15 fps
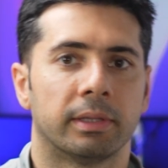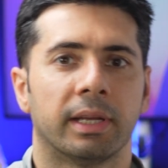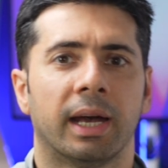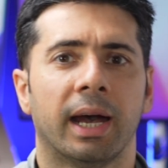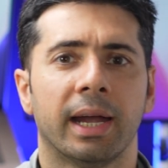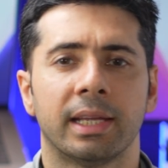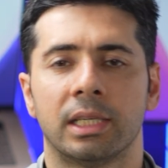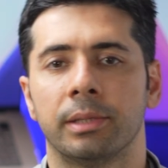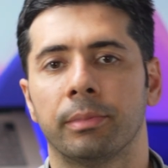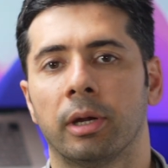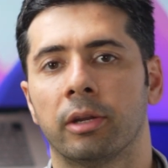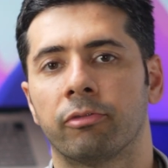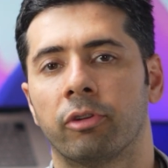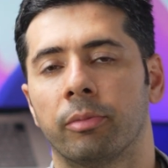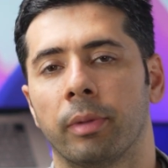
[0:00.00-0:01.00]
The high
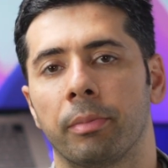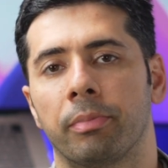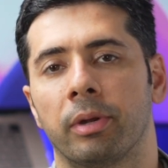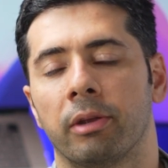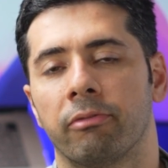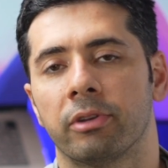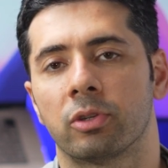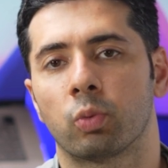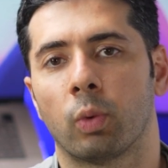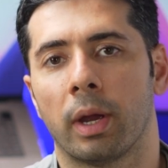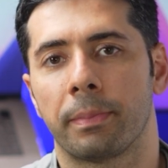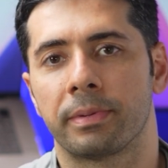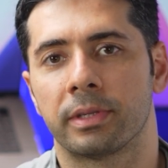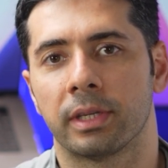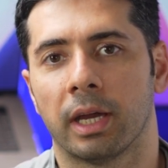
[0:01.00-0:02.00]
demand for my previous
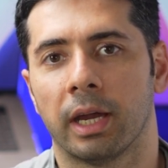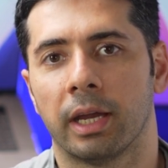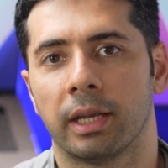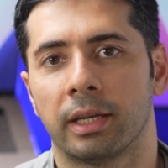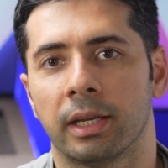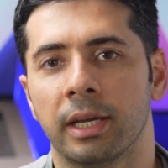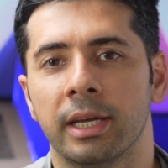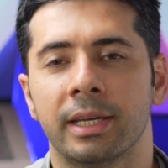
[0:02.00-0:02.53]
website